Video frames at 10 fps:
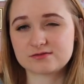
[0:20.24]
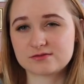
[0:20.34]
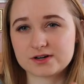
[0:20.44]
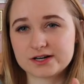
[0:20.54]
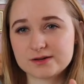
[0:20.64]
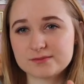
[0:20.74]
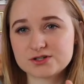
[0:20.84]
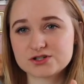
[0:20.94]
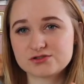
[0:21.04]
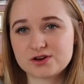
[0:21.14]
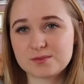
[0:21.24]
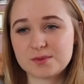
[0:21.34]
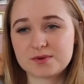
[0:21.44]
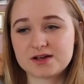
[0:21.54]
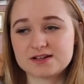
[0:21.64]
really a mission trip
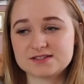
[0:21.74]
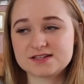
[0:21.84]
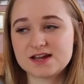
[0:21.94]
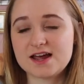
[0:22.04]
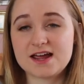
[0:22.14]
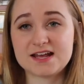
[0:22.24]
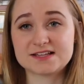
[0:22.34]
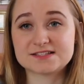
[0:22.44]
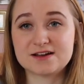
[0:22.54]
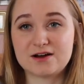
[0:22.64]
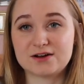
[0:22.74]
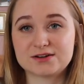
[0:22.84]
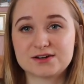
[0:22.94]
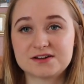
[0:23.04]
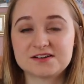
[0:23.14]
because it's
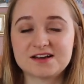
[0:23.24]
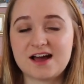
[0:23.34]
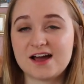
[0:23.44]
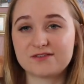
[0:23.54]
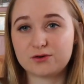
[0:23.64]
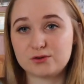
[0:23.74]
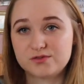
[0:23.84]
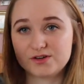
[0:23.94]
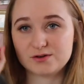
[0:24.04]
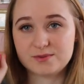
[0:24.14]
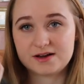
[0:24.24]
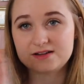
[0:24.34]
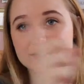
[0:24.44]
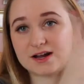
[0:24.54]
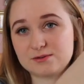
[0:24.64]
not. I have a whole video about
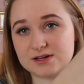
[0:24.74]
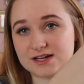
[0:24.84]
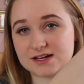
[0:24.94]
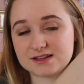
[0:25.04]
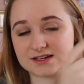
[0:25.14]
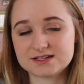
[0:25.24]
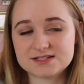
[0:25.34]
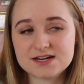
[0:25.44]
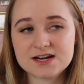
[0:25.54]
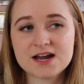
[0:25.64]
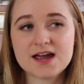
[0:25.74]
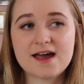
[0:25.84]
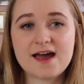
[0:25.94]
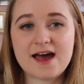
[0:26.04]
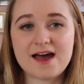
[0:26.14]
it that I will link, I think it's here.
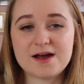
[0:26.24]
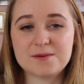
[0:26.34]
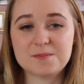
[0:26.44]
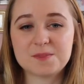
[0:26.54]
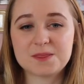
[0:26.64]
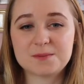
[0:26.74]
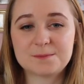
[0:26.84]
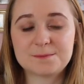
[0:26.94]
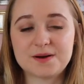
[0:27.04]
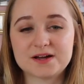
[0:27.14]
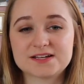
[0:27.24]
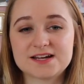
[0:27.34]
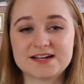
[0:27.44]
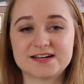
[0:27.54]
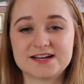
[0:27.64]
But
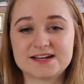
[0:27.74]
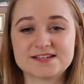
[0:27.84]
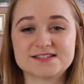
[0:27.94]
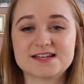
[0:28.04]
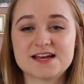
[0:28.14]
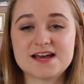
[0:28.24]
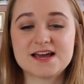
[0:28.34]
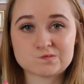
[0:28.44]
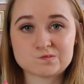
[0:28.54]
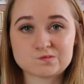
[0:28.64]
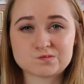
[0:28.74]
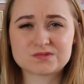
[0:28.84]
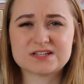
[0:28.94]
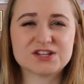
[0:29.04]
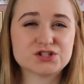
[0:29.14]
it is,
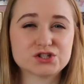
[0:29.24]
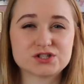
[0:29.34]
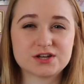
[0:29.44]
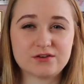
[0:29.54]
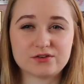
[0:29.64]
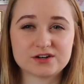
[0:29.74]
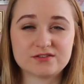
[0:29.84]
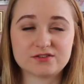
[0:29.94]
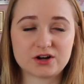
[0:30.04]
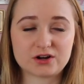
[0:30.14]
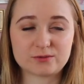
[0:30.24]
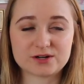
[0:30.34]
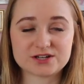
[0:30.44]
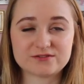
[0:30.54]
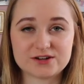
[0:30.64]
it's just different. If you're not going to
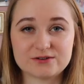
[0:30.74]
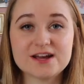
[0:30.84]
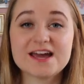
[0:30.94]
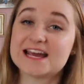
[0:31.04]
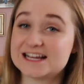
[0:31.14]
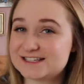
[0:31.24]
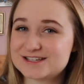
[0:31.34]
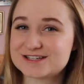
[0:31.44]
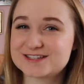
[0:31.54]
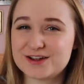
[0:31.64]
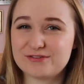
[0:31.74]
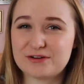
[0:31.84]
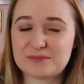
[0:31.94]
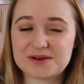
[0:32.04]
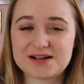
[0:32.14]
watch that video, it's just
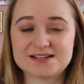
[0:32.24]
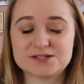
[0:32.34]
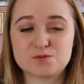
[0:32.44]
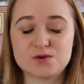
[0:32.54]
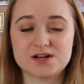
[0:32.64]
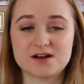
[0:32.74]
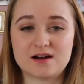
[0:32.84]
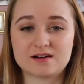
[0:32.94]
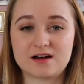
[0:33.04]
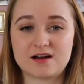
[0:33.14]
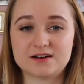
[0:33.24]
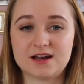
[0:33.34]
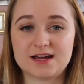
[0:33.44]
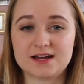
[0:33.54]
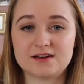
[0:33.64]
different because we are not,
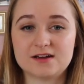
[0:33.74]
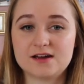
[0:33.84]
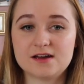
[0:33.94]
like,